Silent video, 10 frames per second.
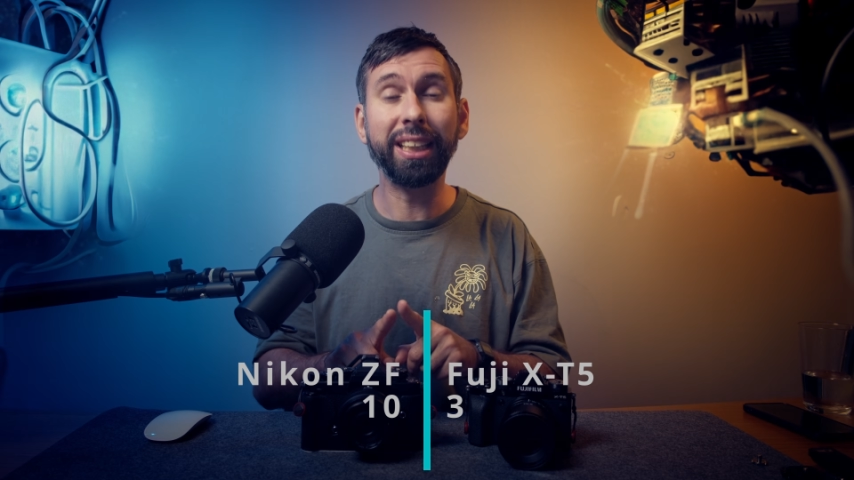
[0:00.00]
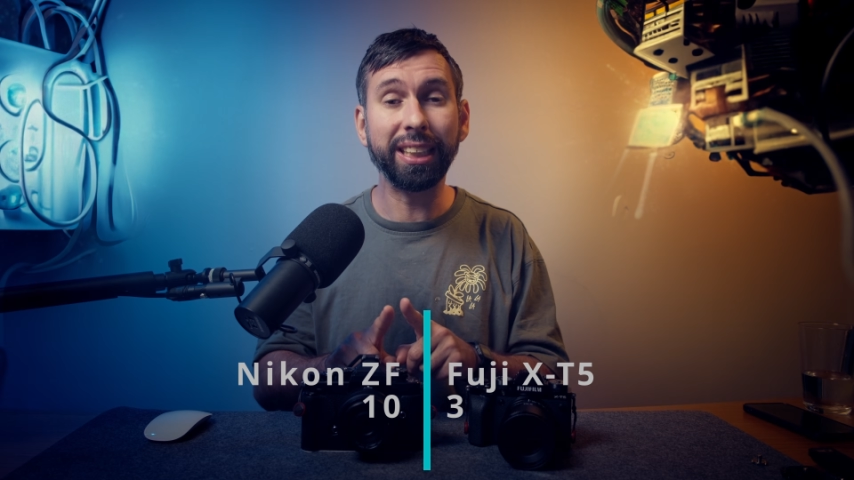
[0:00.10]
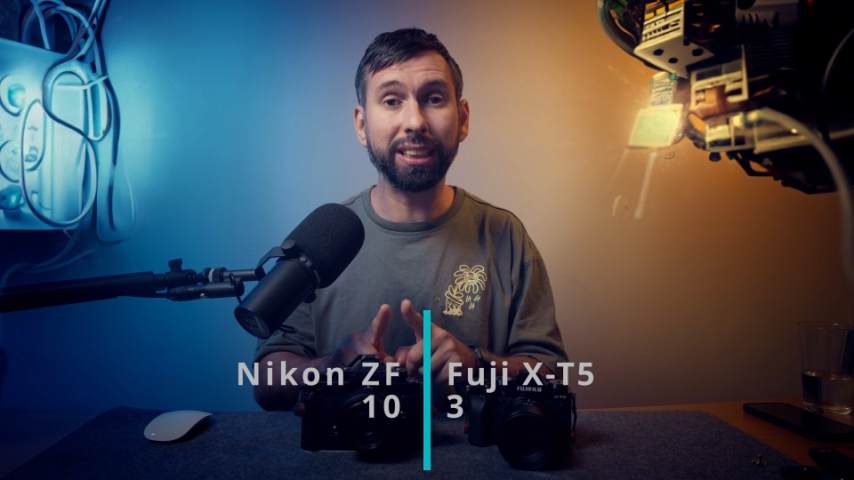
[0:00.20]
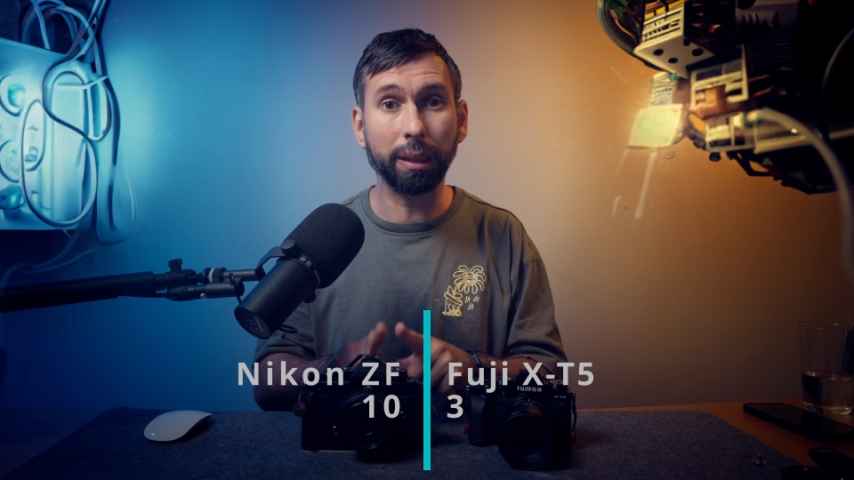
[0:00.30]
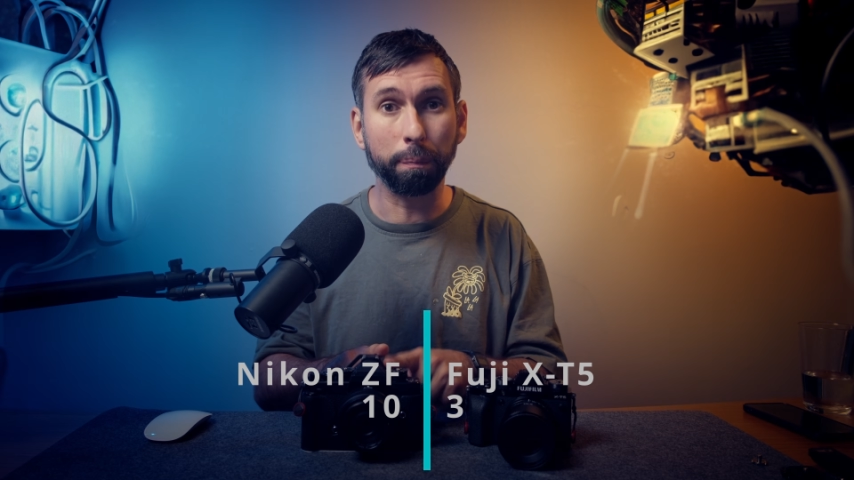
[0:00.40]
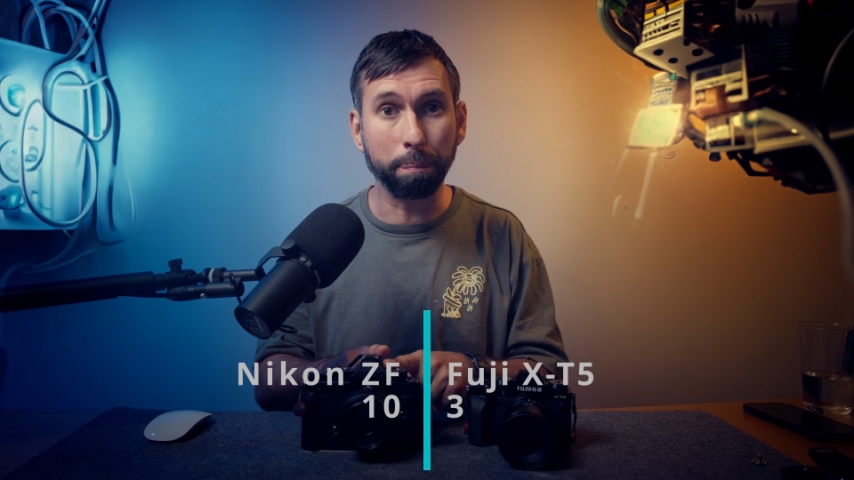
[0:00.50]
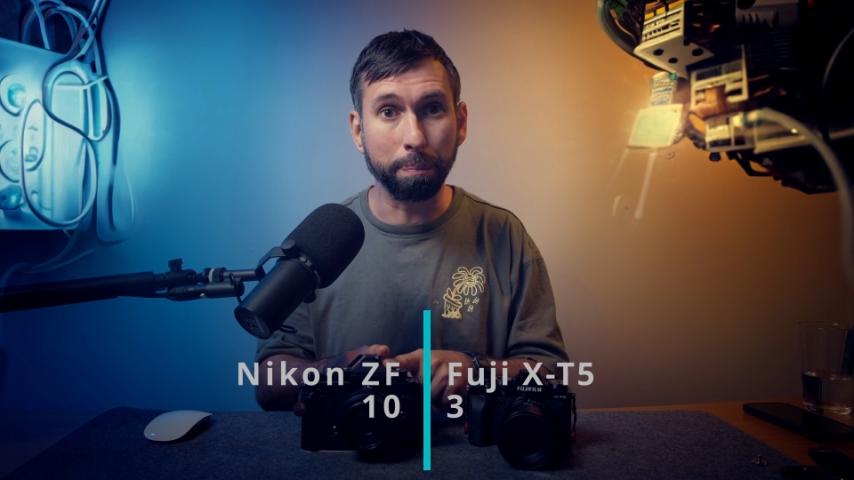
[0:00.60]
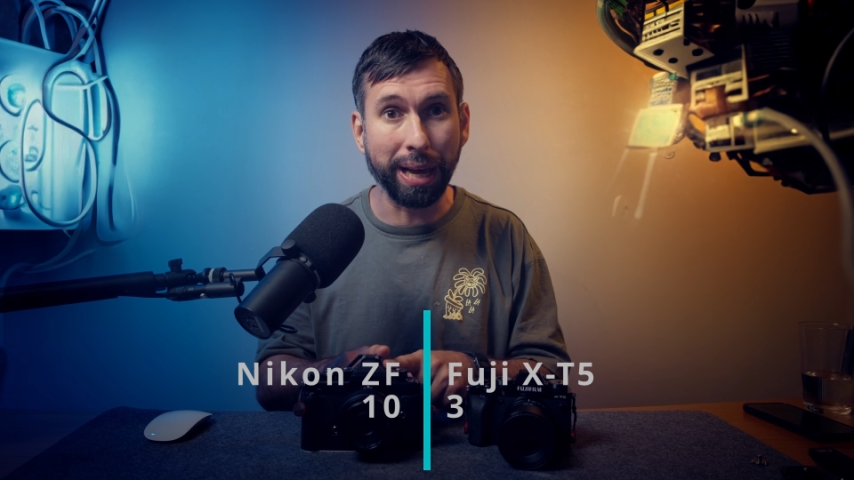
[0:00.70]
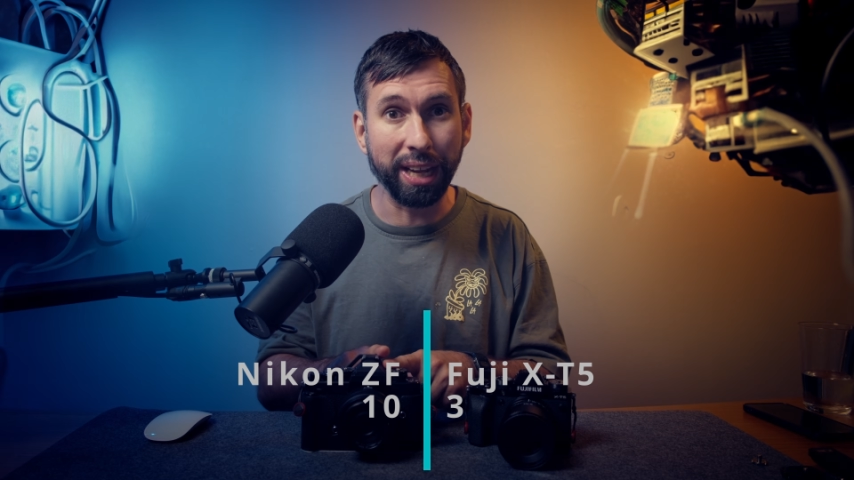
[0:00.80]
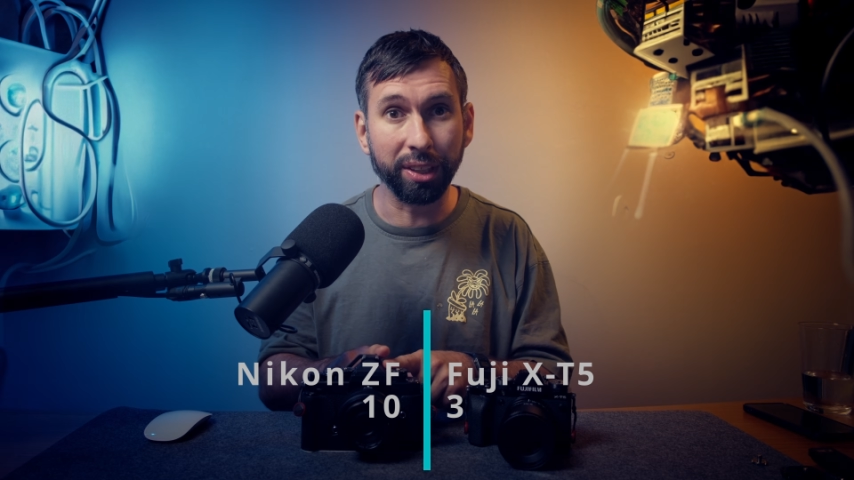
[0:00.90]
is it
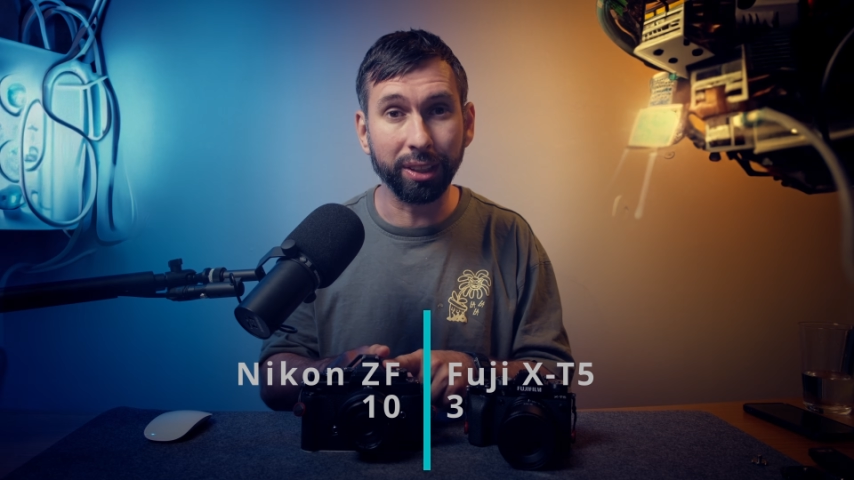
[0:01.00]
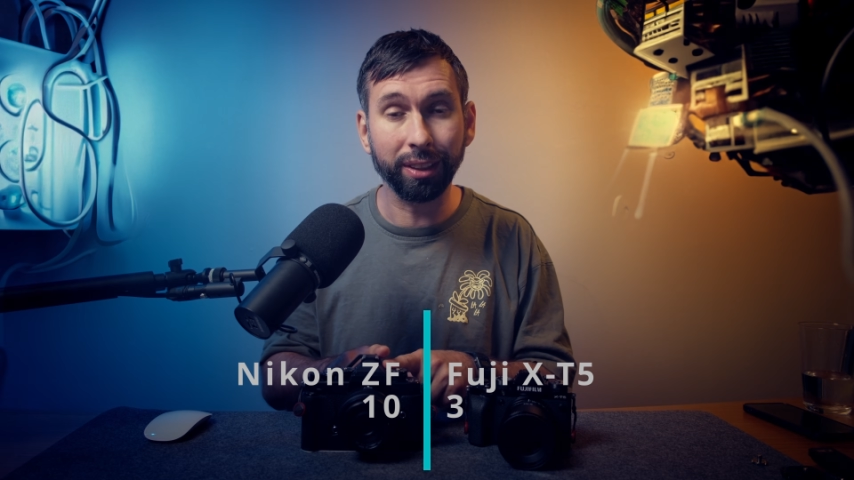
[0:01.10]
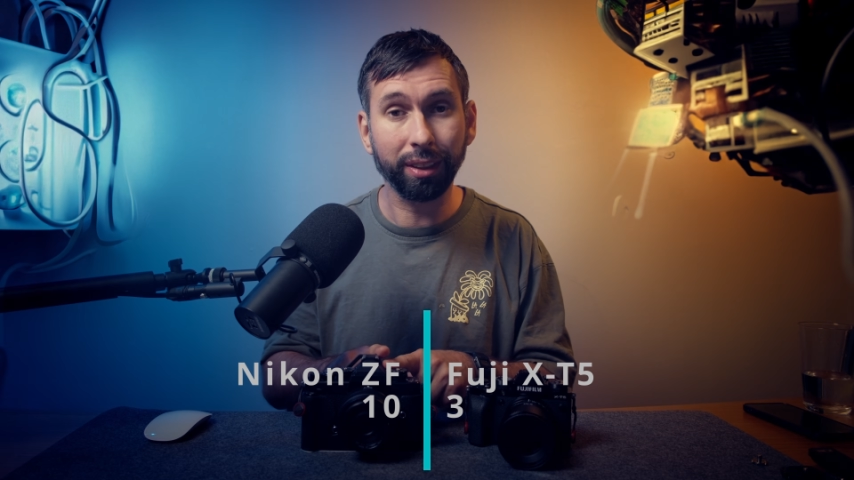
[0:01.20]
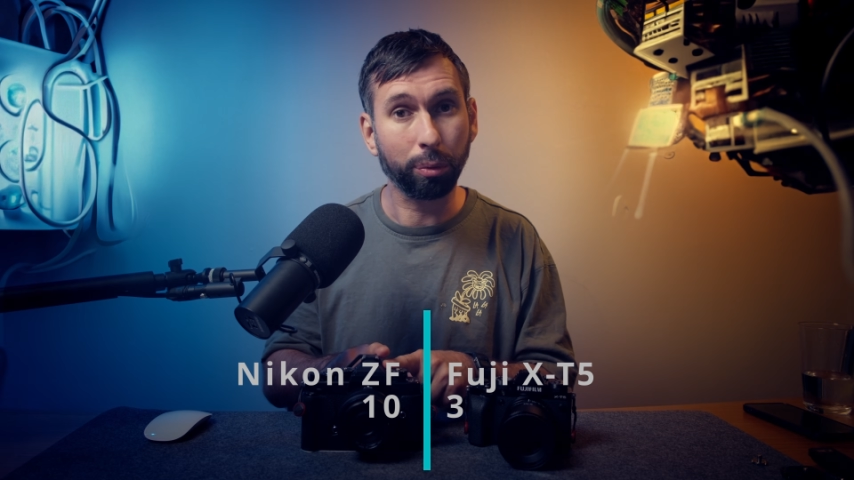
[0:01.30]
better